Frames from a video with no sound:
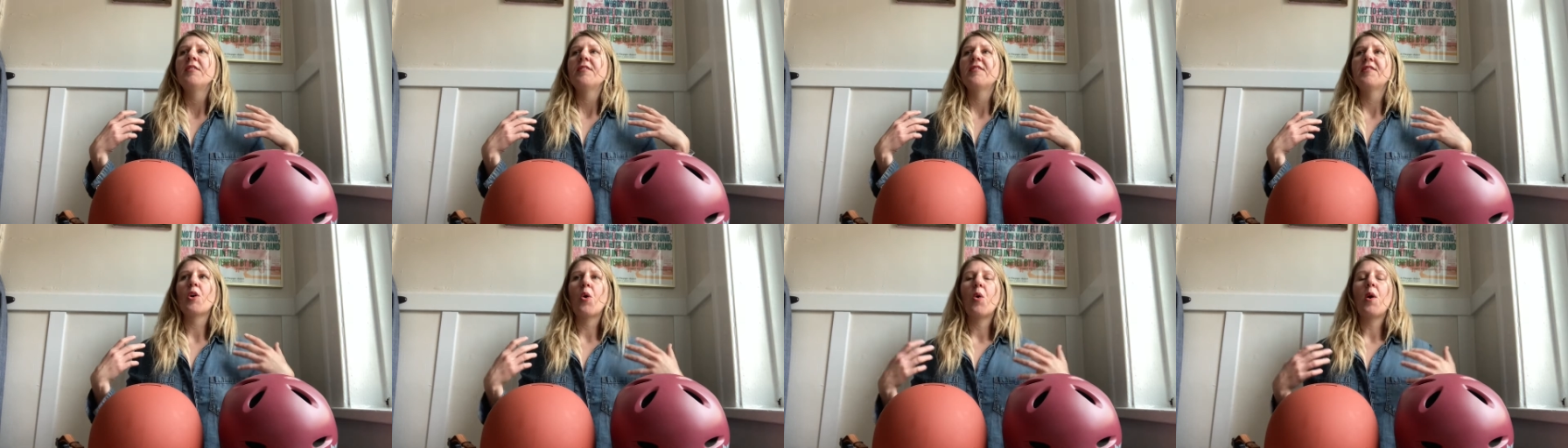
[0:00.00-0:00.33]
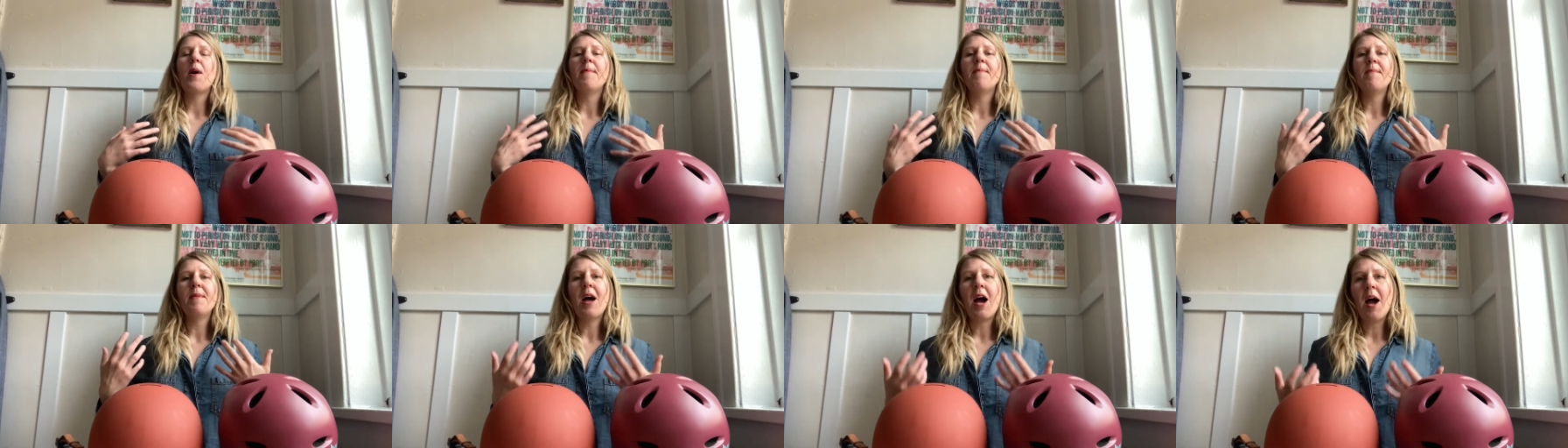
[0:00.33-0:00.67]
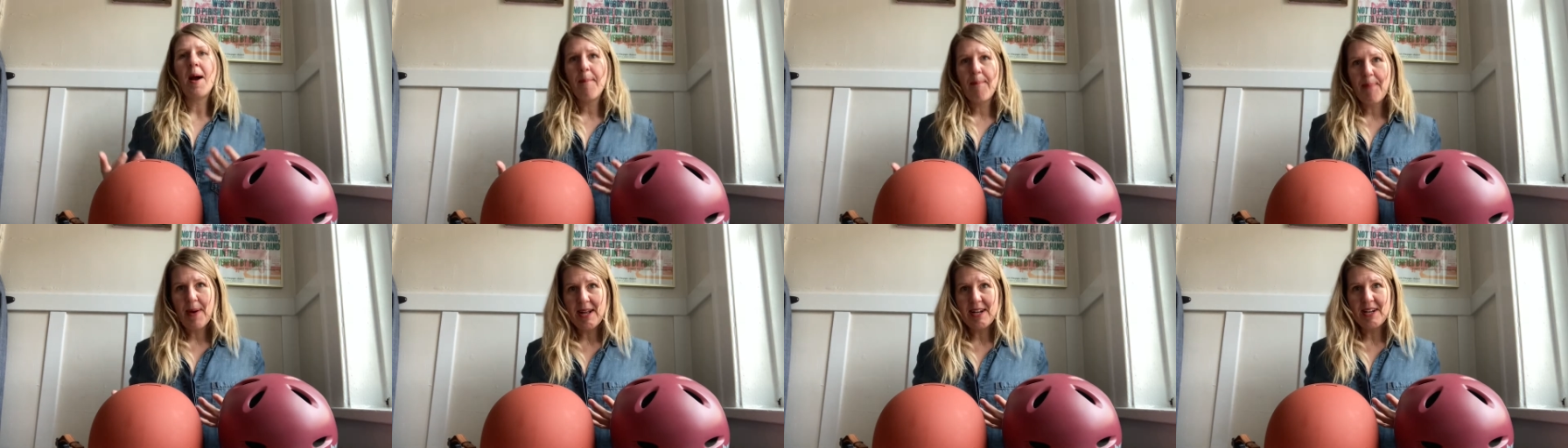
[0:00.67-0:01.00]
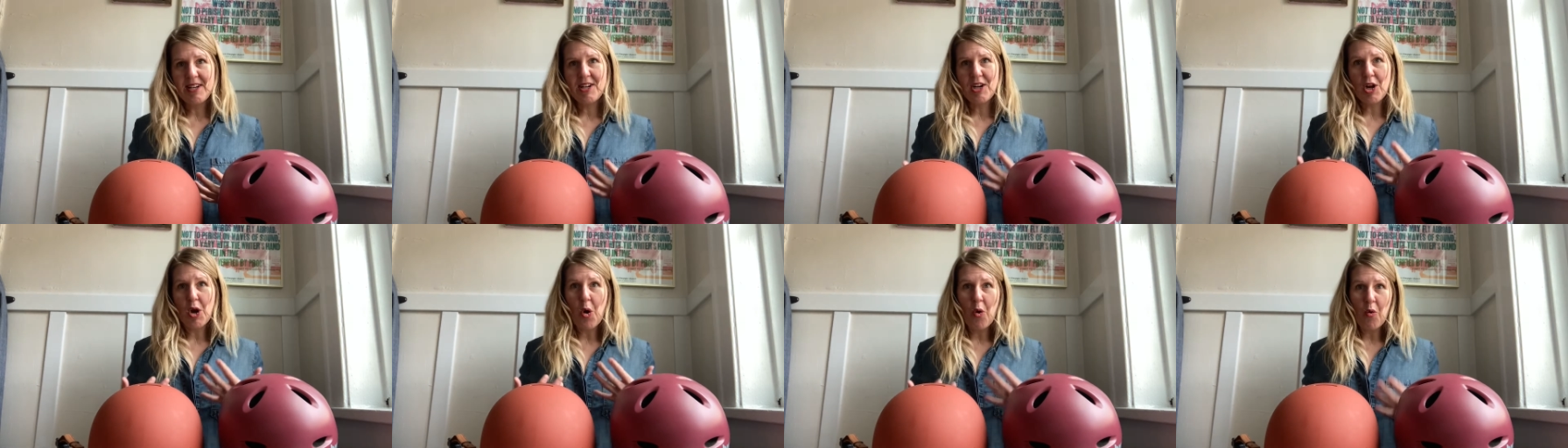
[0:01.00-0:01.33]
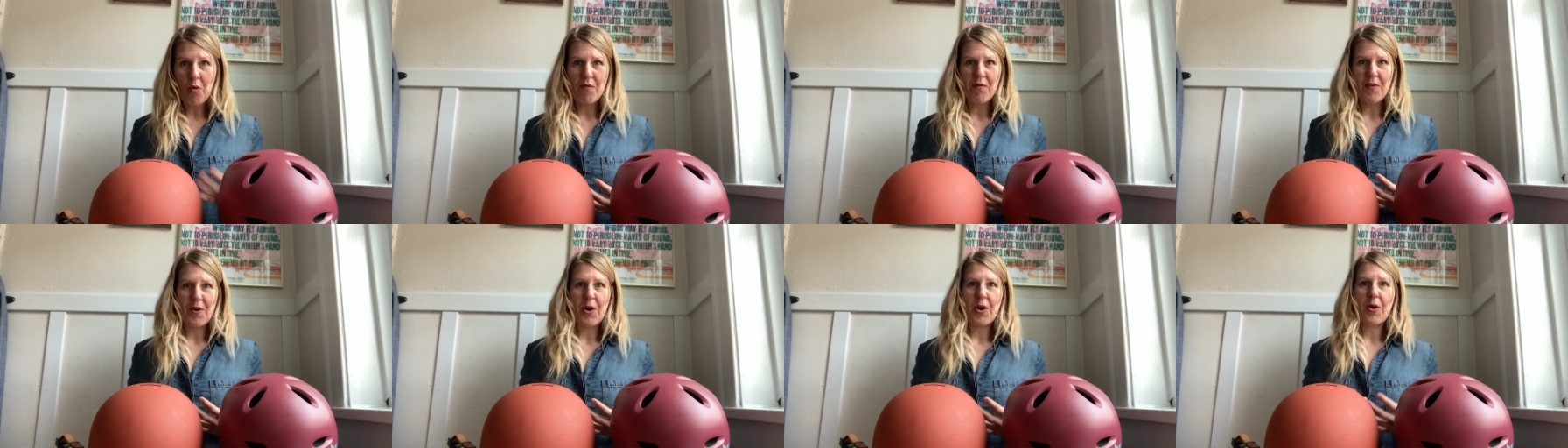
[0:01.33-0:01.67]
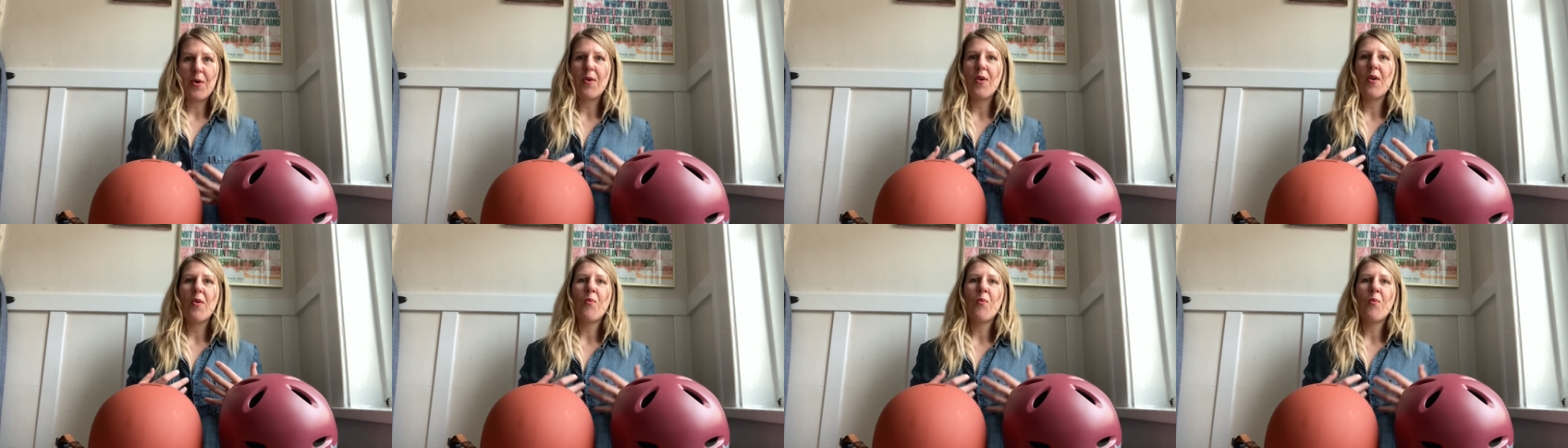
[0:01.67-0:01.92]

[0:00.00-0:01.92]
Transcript: So I'm not bent over.